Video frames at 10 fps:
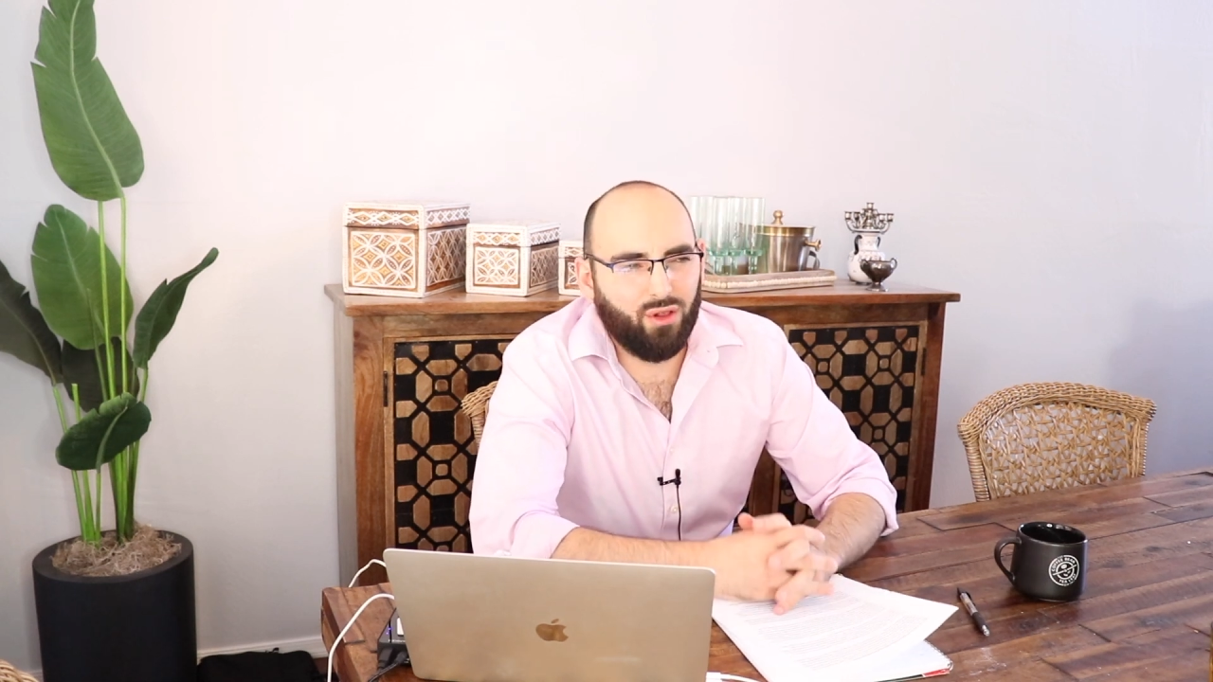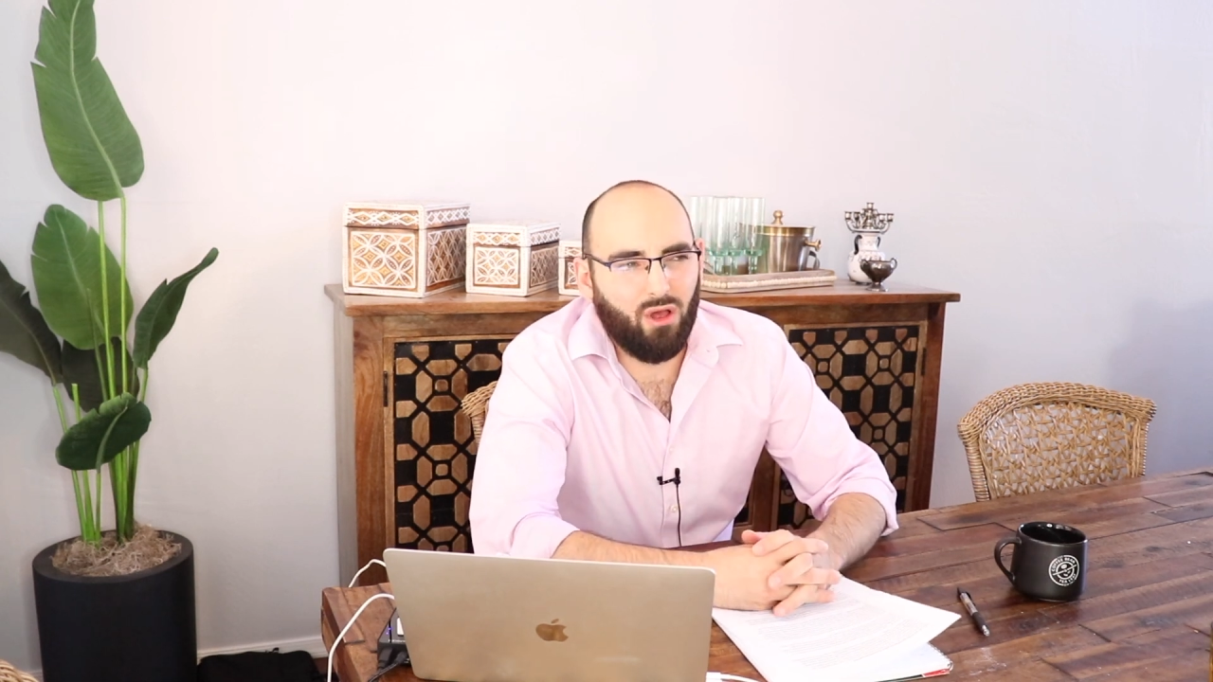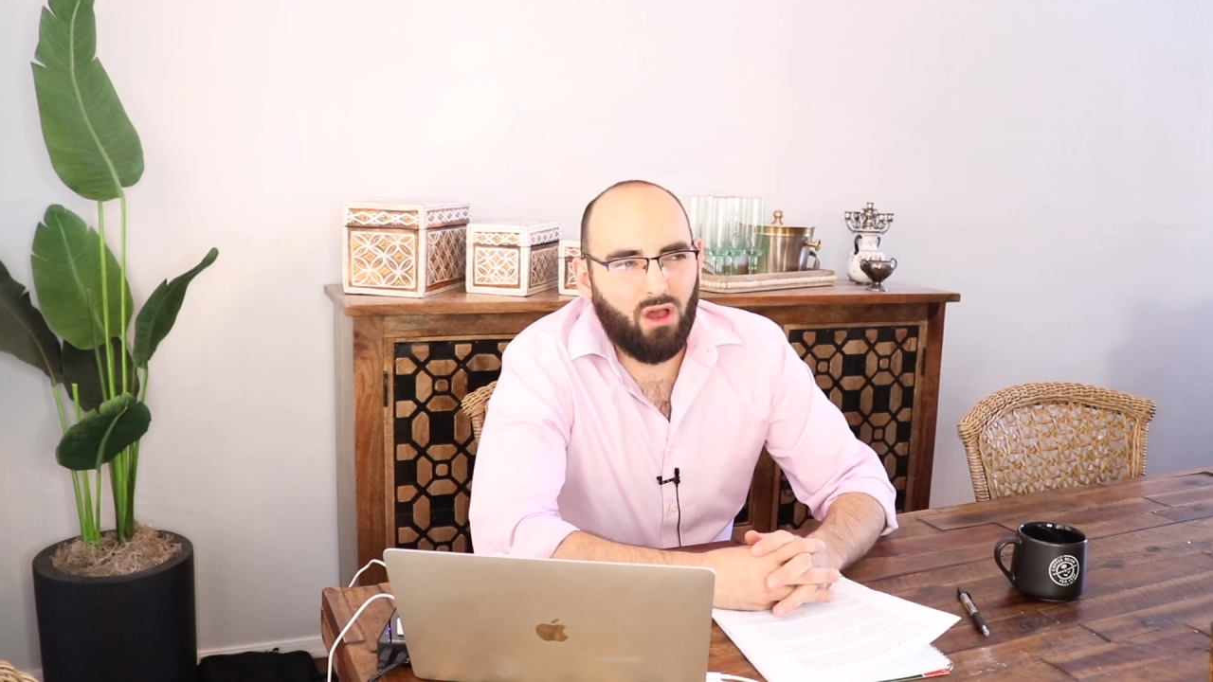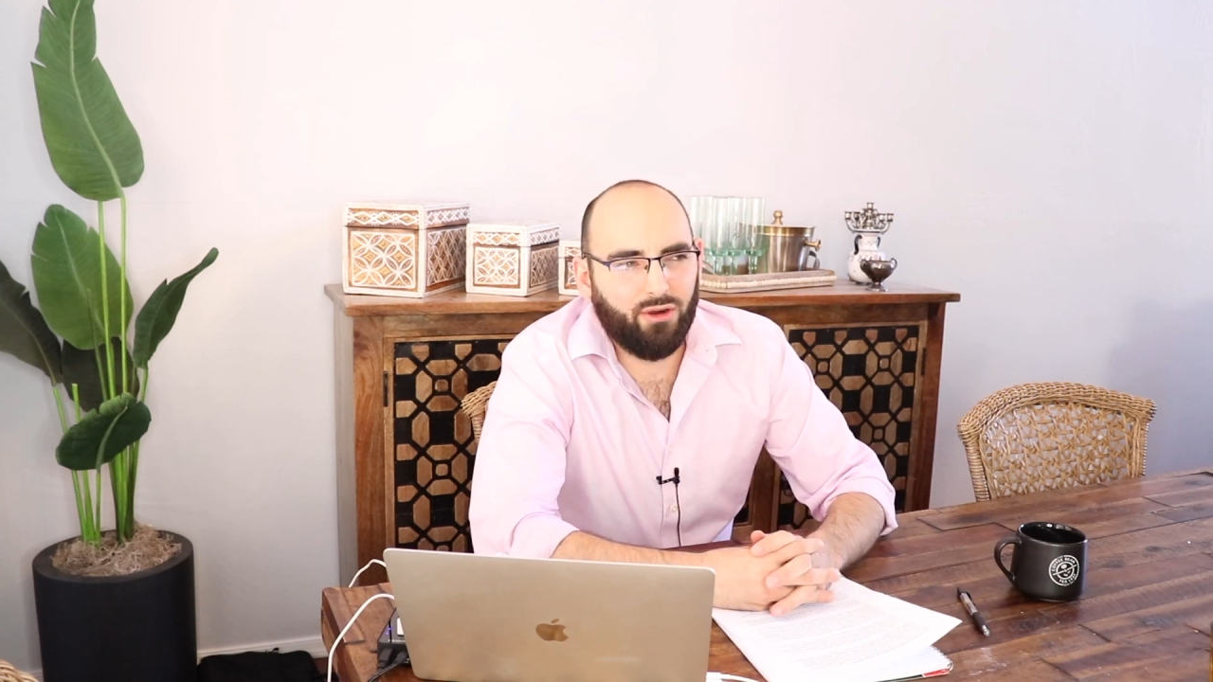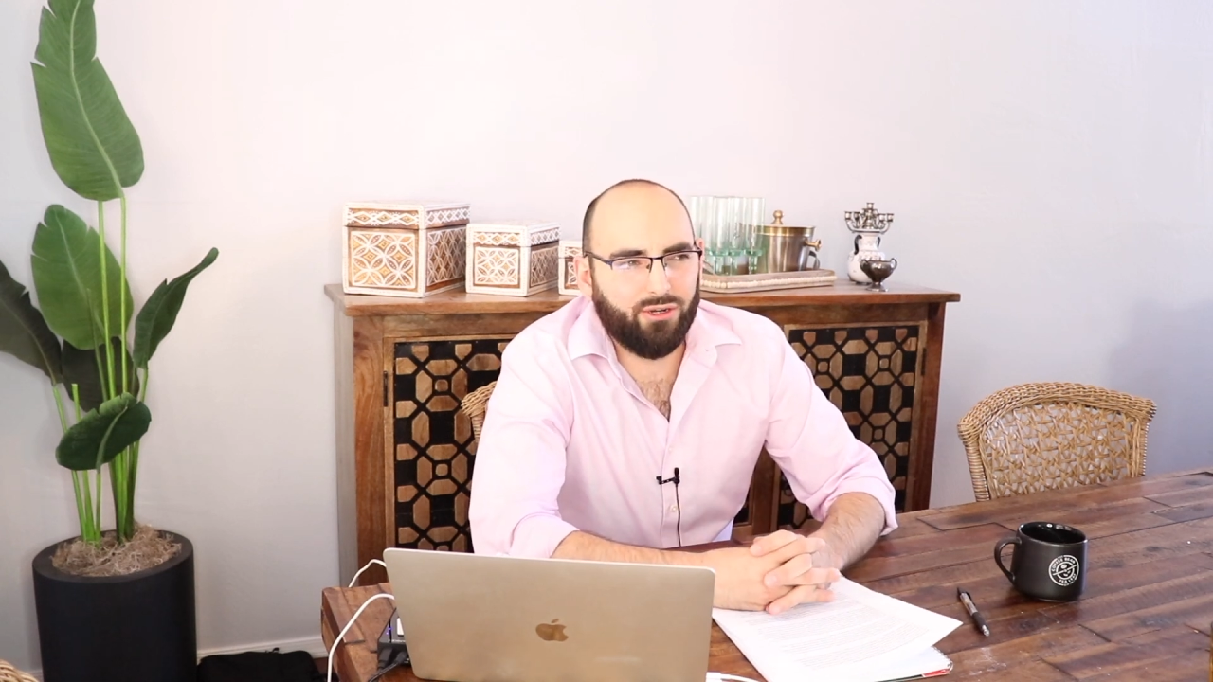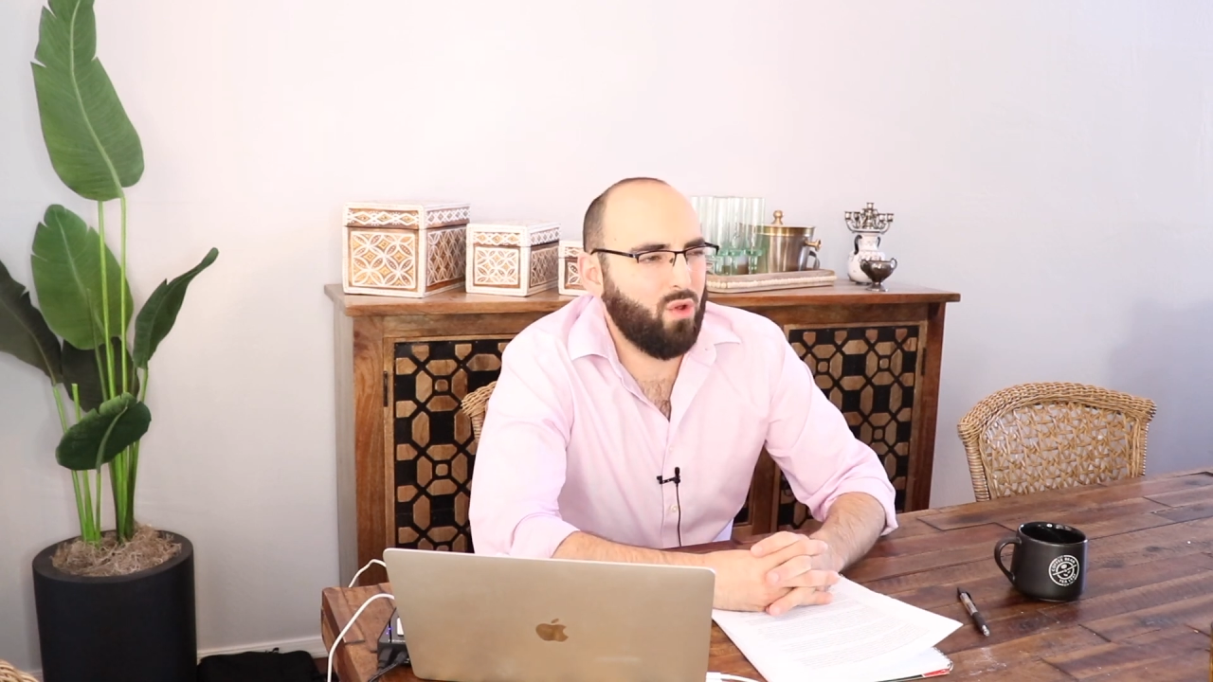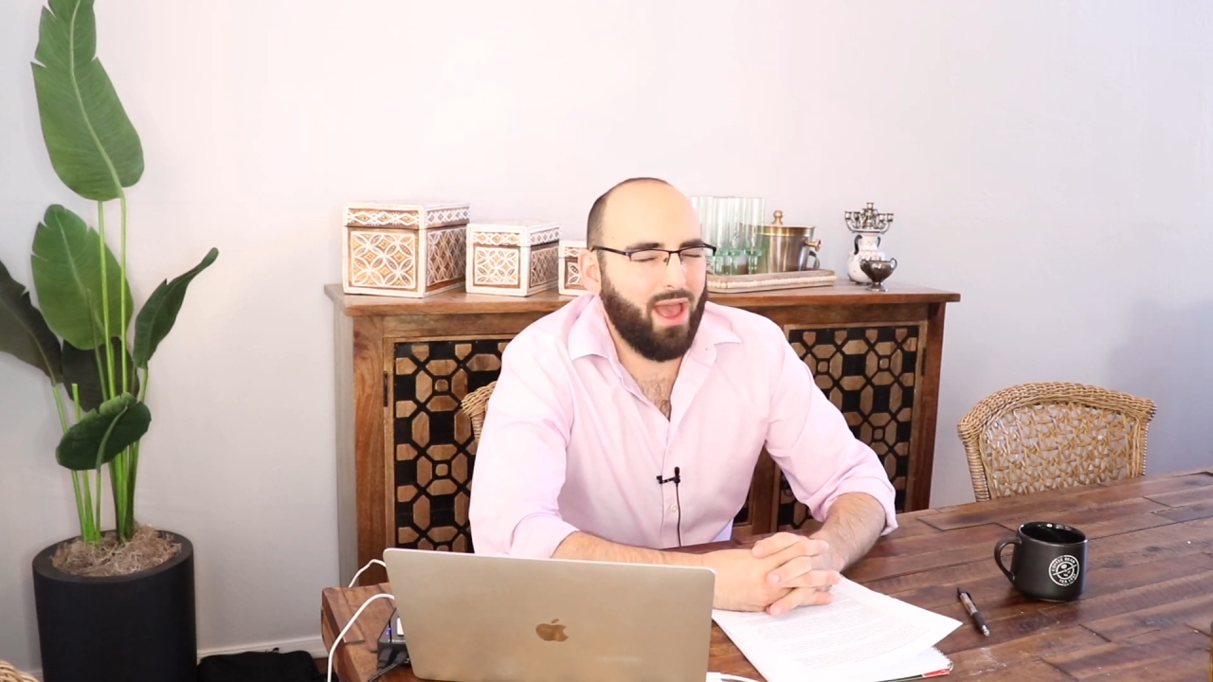longer you